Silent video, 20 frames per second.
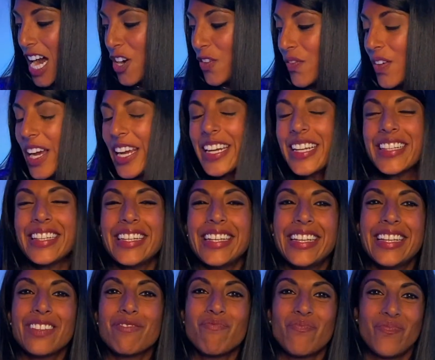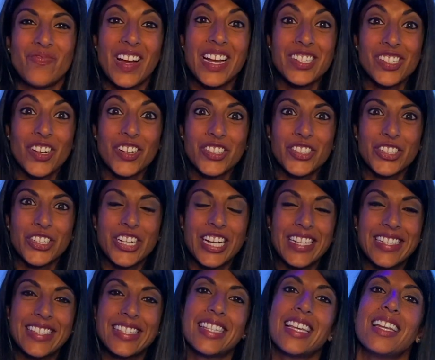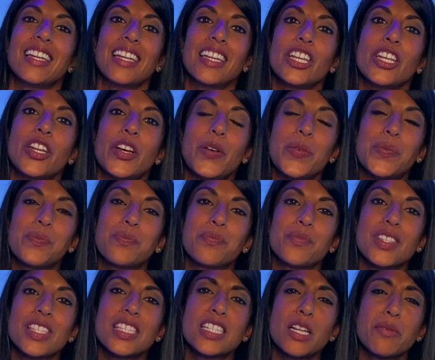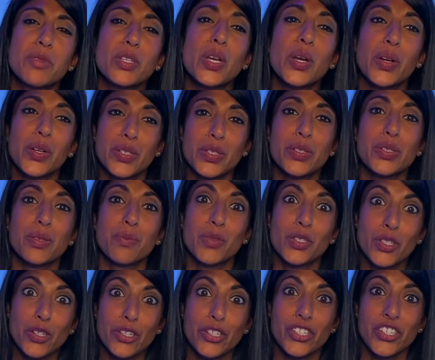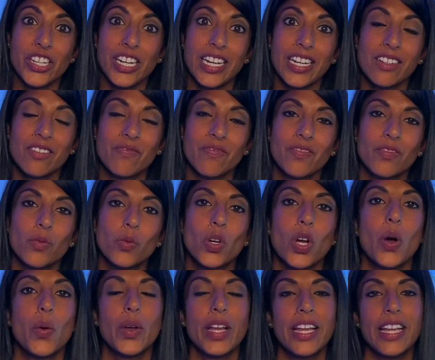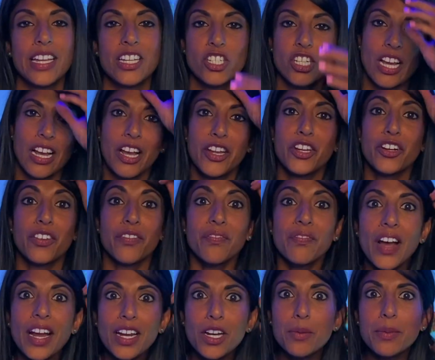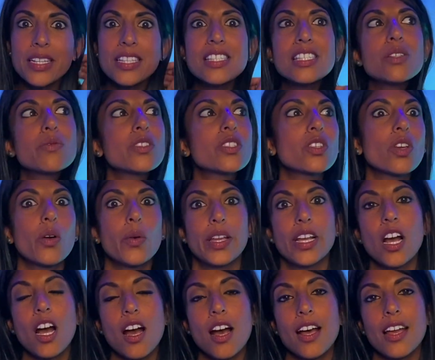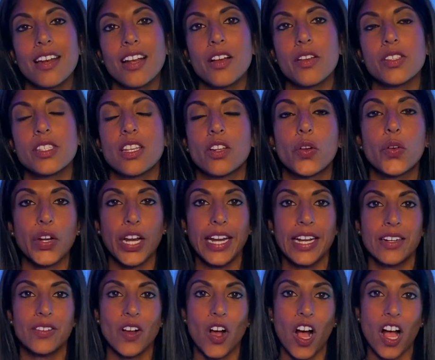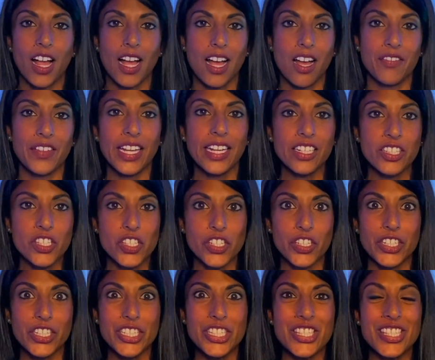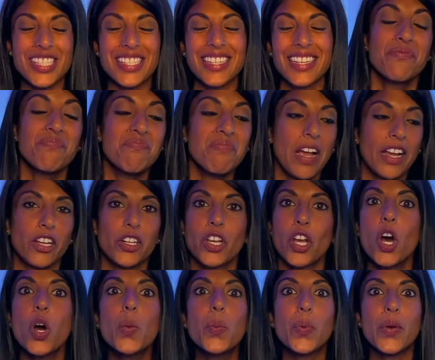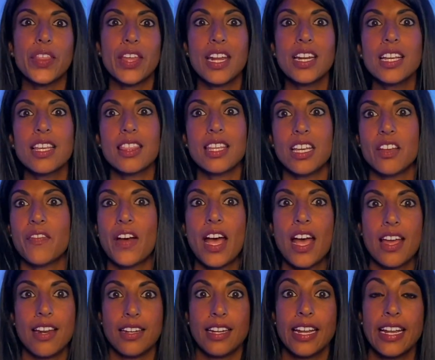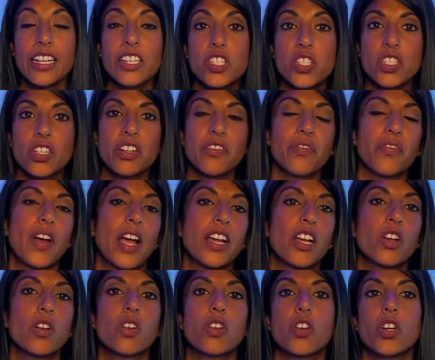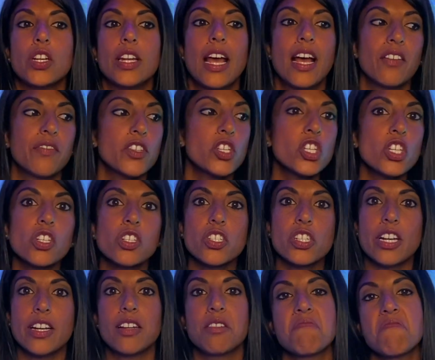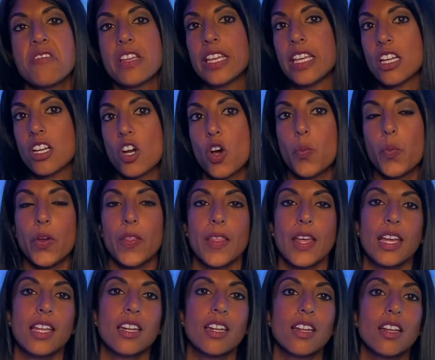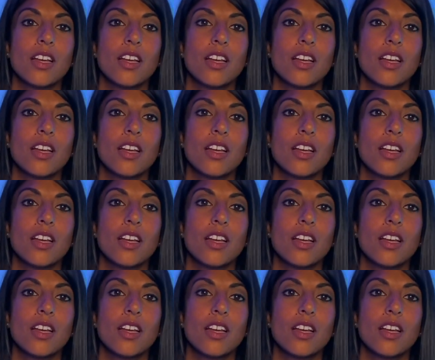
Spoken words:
Finally, my doctor had said, you know, it's time to go do some surgery. Go in, check out your environment, see what's going on. I said, great, I'll have answers. If I could cope with anything, if I had an answer, I couldn't have children. We can cope with it.